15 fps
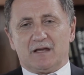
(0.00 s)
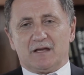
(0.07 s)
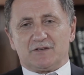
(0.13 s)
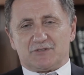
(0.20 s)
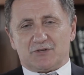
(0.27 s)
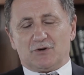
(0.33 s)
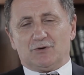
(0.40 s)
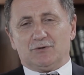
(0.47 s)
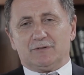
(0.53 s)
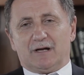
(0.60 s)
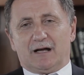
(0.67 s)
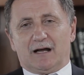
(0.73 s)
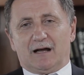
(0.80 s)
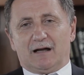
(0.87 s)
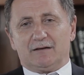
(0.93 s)
So
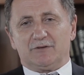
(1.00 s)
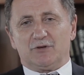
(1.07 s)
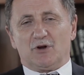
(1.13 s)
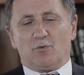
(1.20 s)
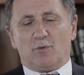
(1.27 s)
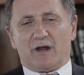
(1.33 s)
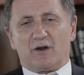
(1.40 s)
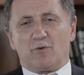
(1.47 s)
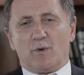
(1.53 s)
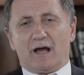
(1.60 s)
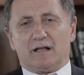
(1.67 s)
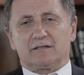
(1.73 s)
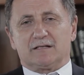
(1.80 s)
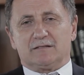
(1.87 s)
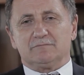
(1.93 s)
you're very
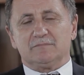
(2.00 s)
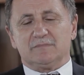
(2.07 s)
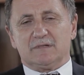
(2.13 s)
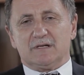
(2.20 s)
welcome